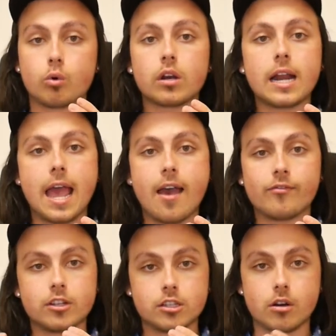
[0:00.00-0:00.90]
We're going to have
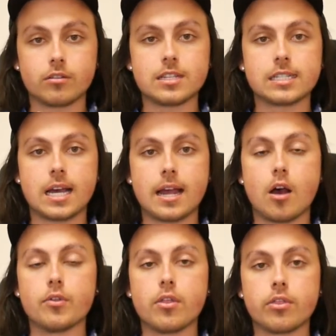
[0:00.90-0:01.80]
to start this guy
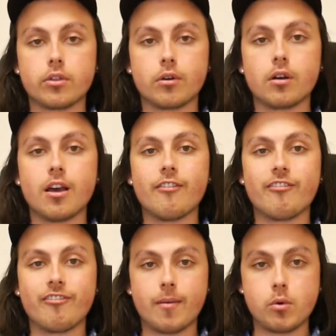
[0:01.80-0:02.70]
on the 3rd of
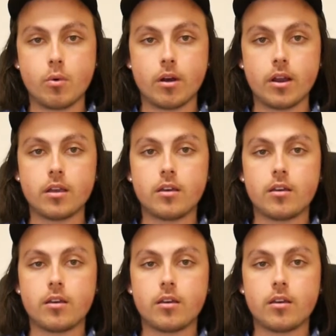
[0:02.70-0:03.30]
February